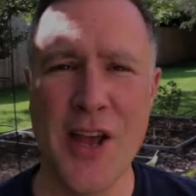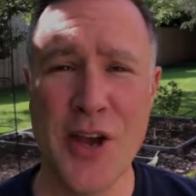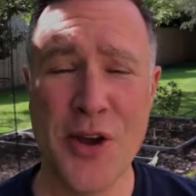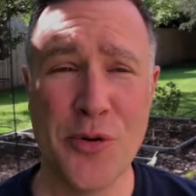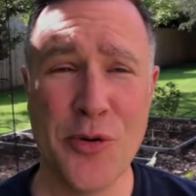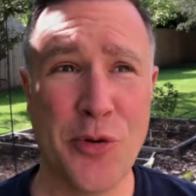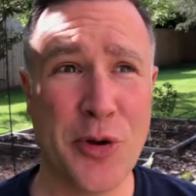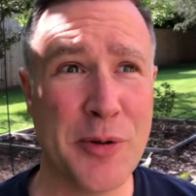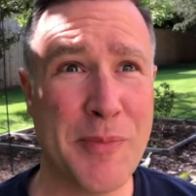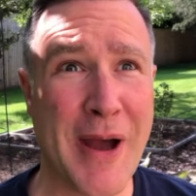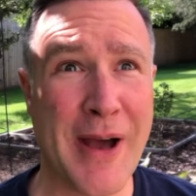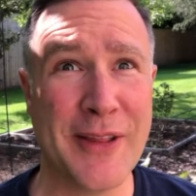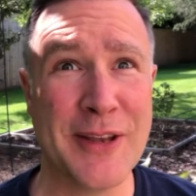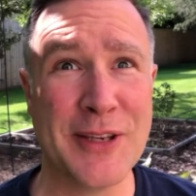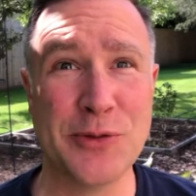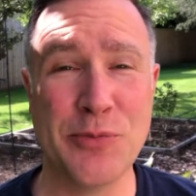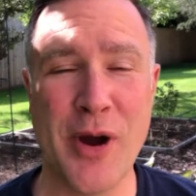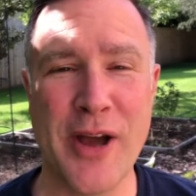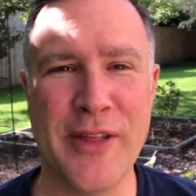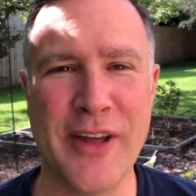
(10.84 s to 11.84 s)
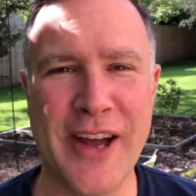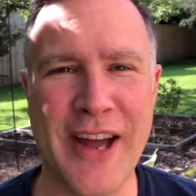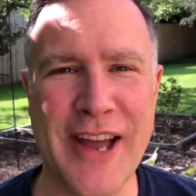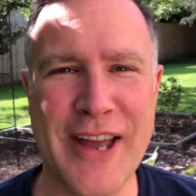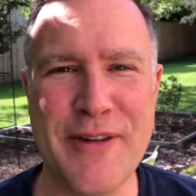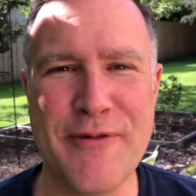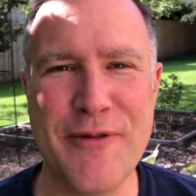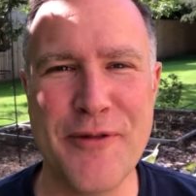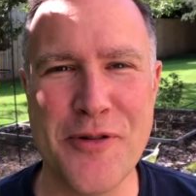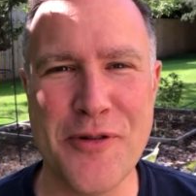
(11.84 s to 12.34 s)
What about this weather, hey,
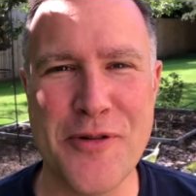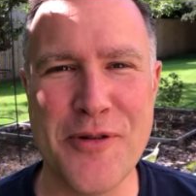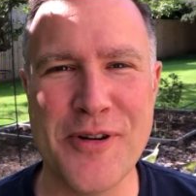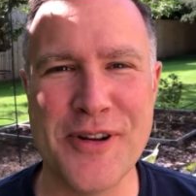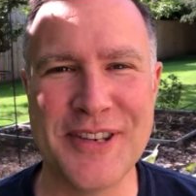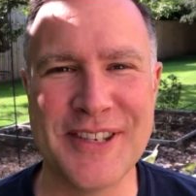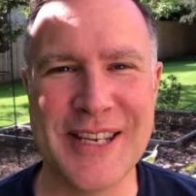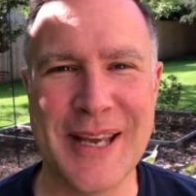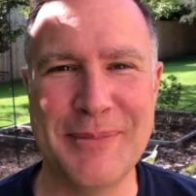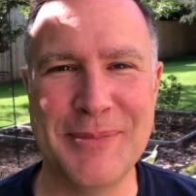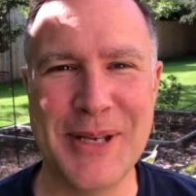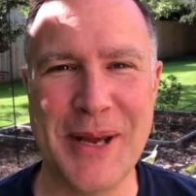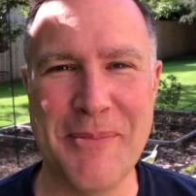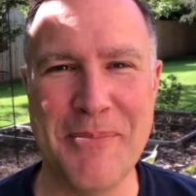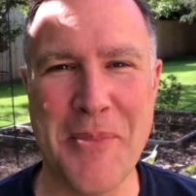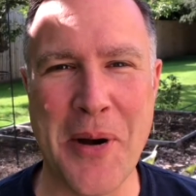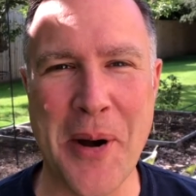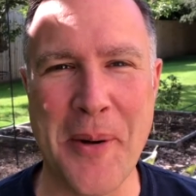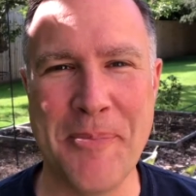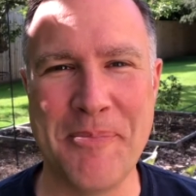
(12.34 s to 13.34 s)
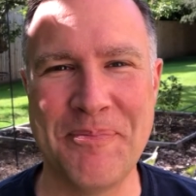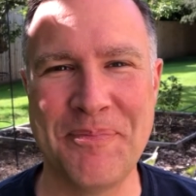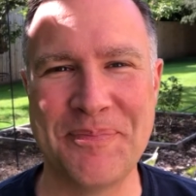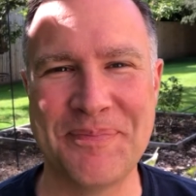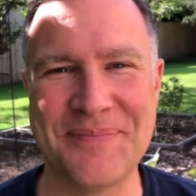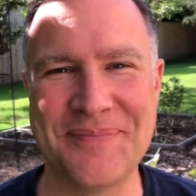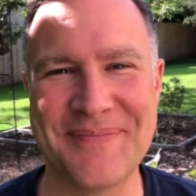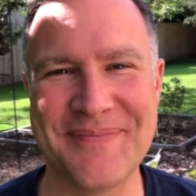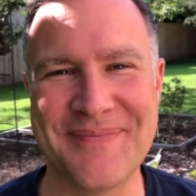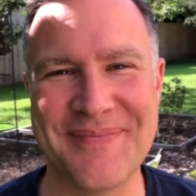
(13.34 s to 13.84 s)
for September?
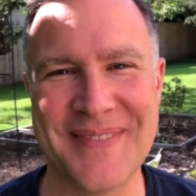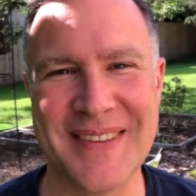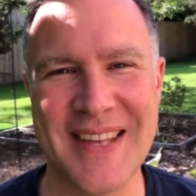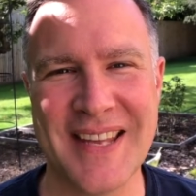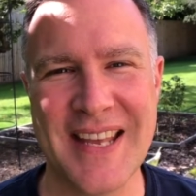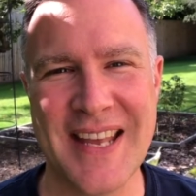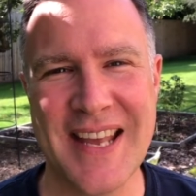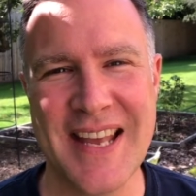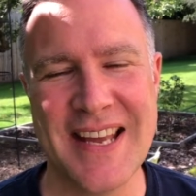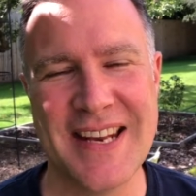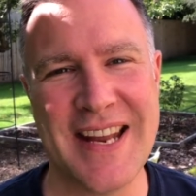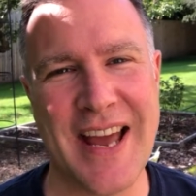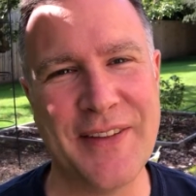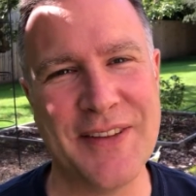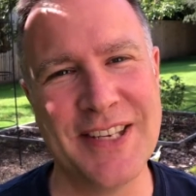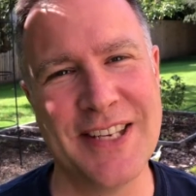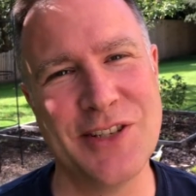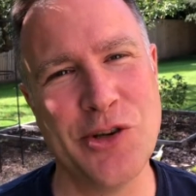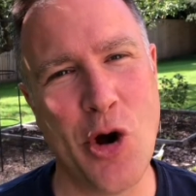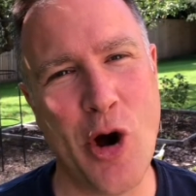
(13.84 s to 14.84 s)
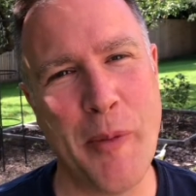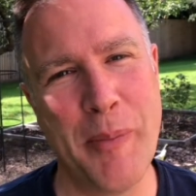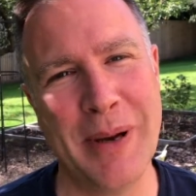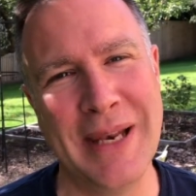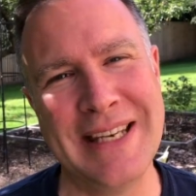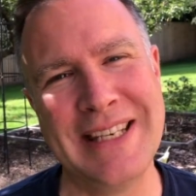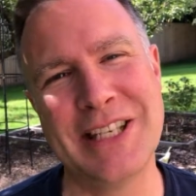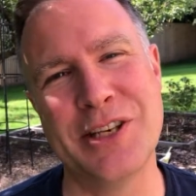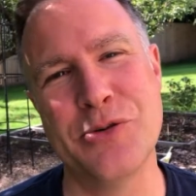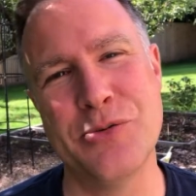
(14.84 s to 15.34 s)
Now, this is not a
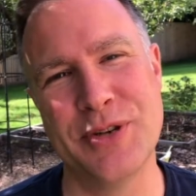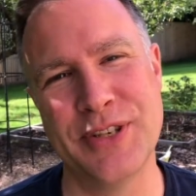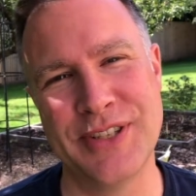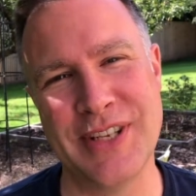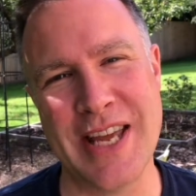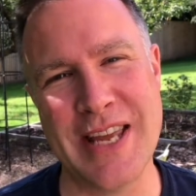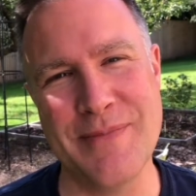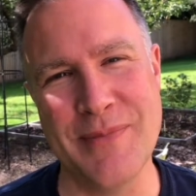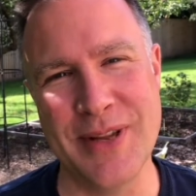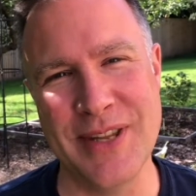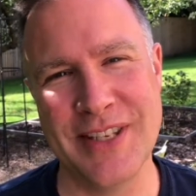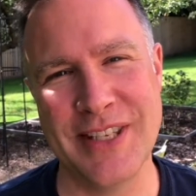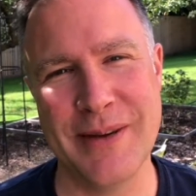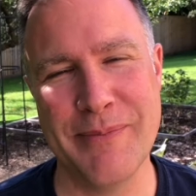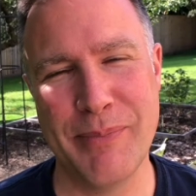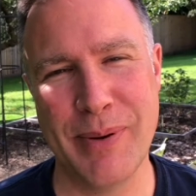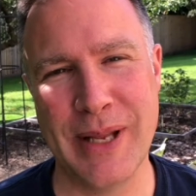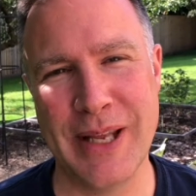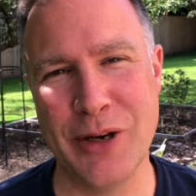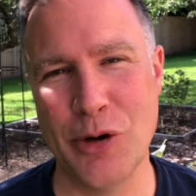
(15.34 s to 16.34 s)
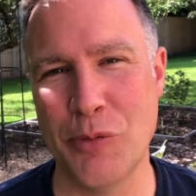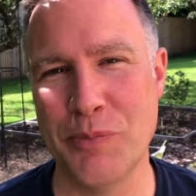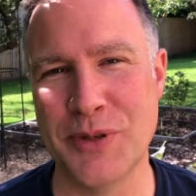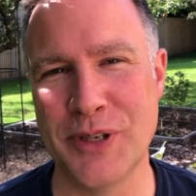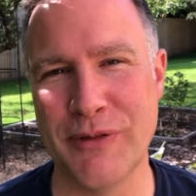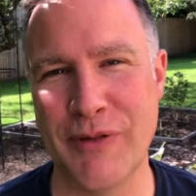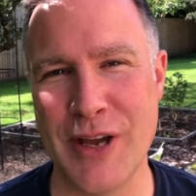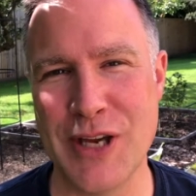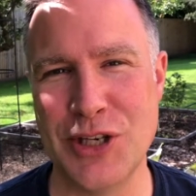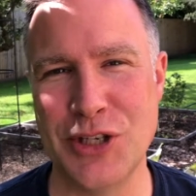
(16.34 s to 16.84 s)
political statement, simply an
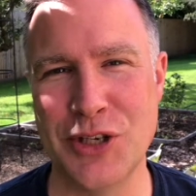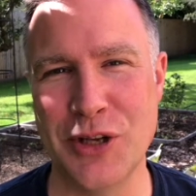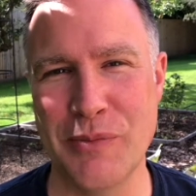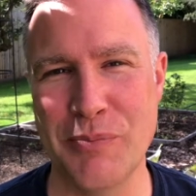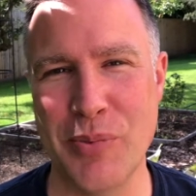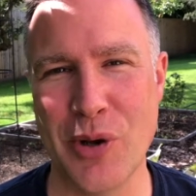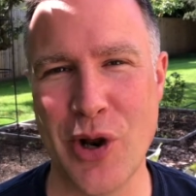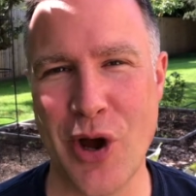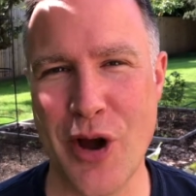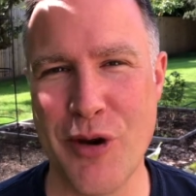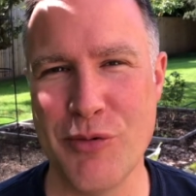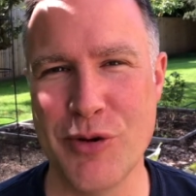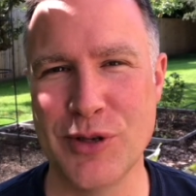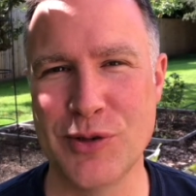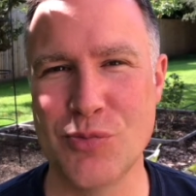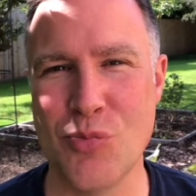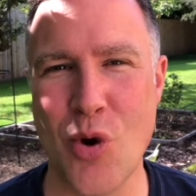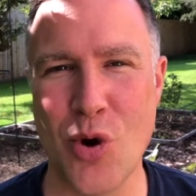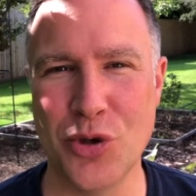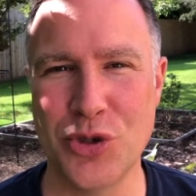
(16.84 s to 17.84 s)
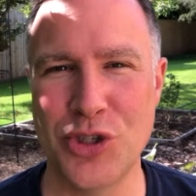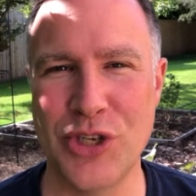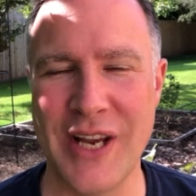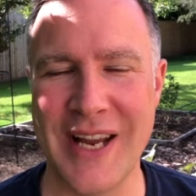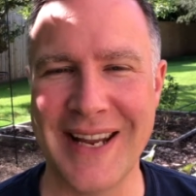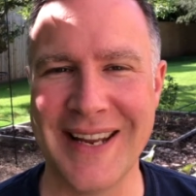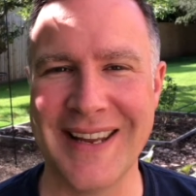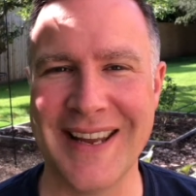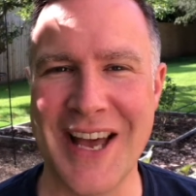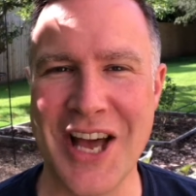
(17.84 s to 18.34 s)
observation, but I was
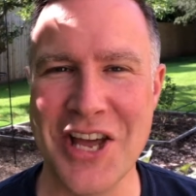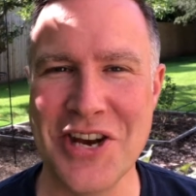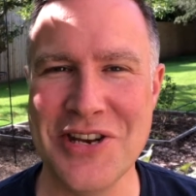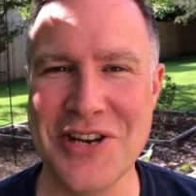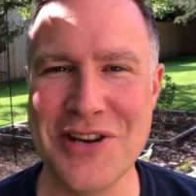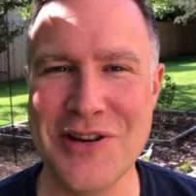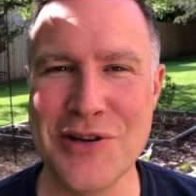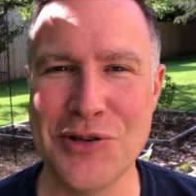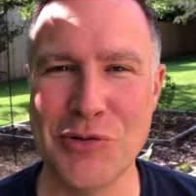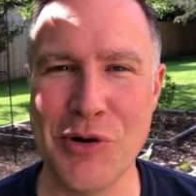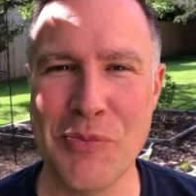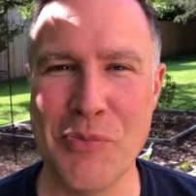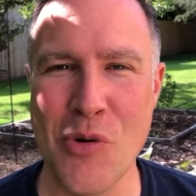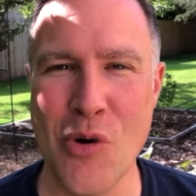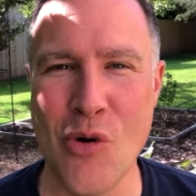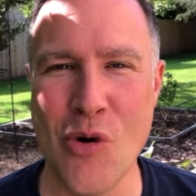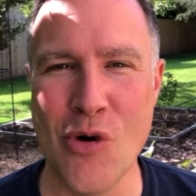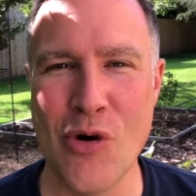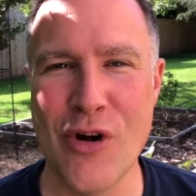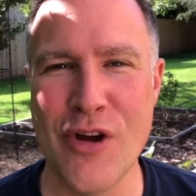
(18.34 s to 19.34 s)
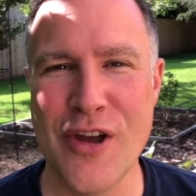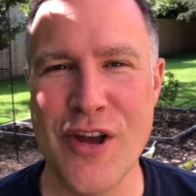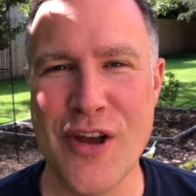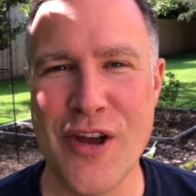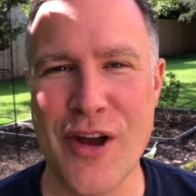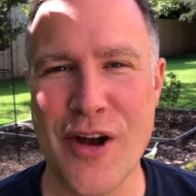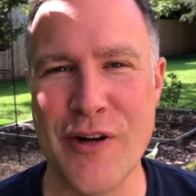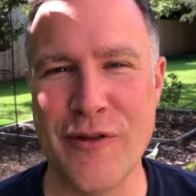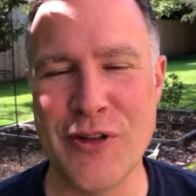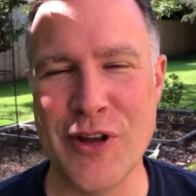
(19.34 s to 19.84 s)
watching a news report
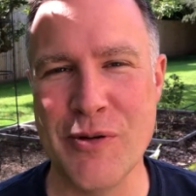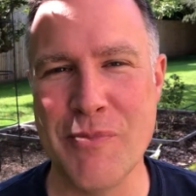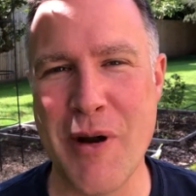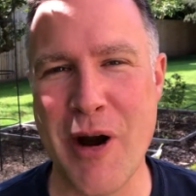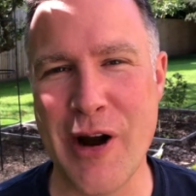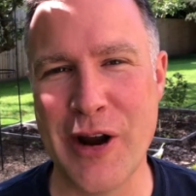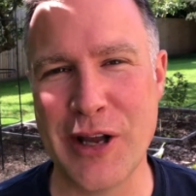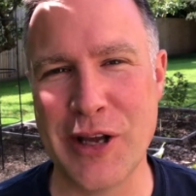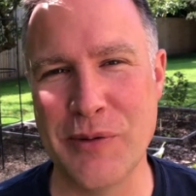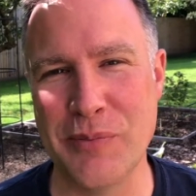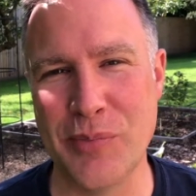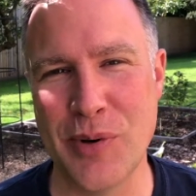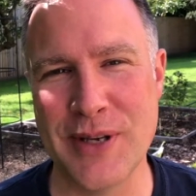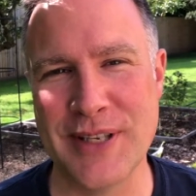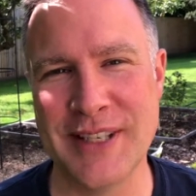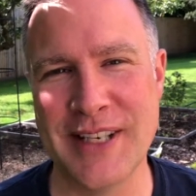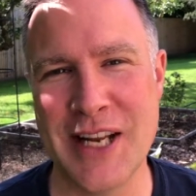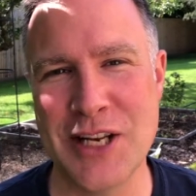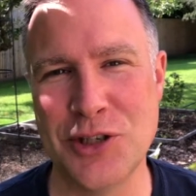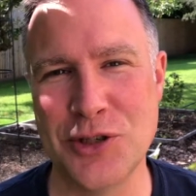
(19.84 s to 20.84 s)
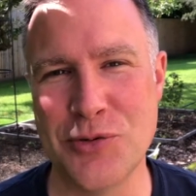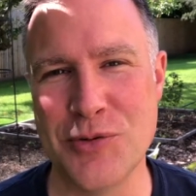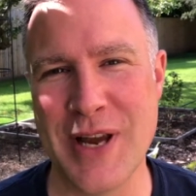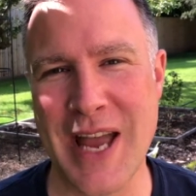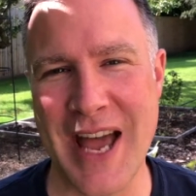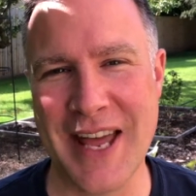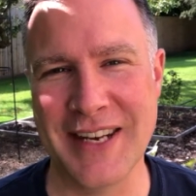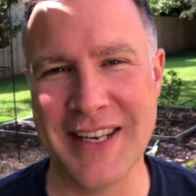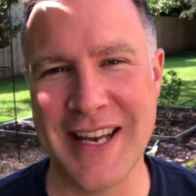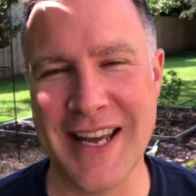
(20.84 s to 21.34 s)
of the American presidential
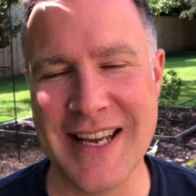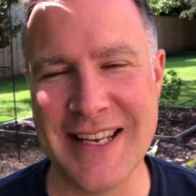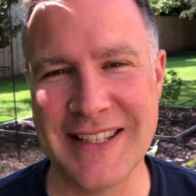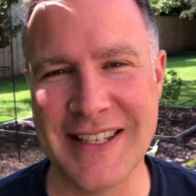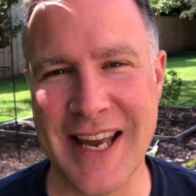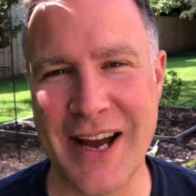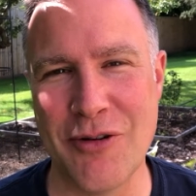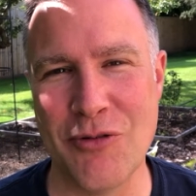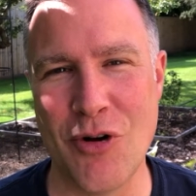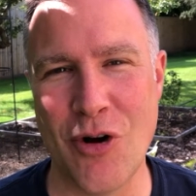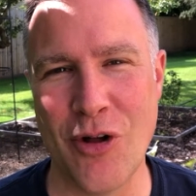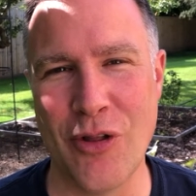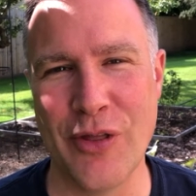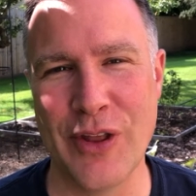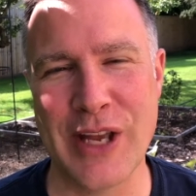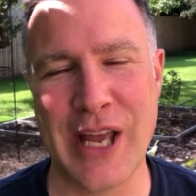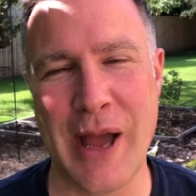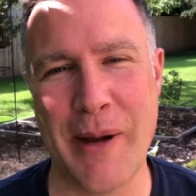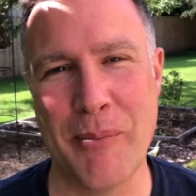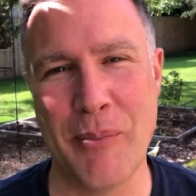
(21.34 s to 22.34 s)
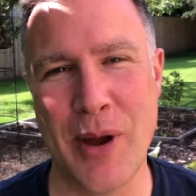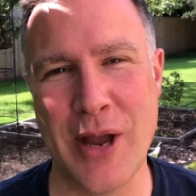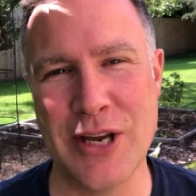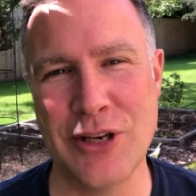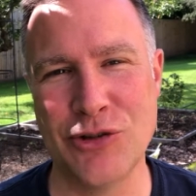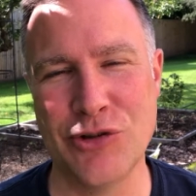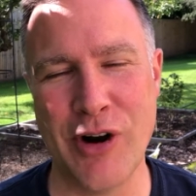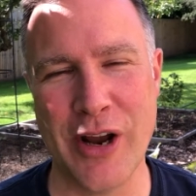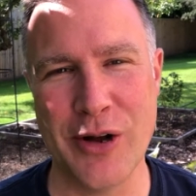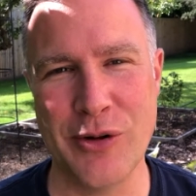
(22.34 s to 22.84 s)
candidates out on the campaign
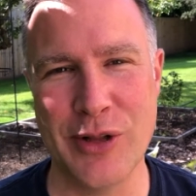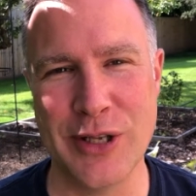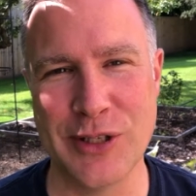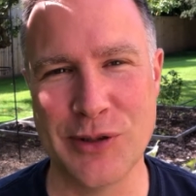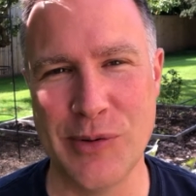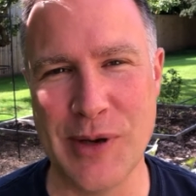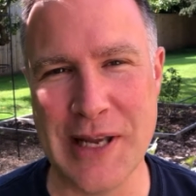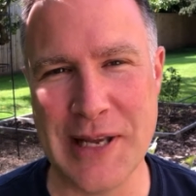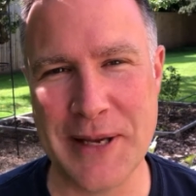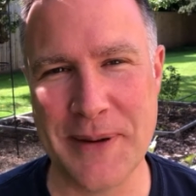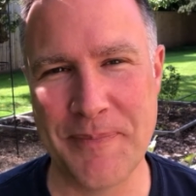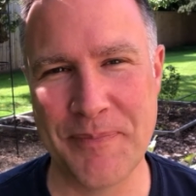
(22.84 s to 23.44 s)
trail this week.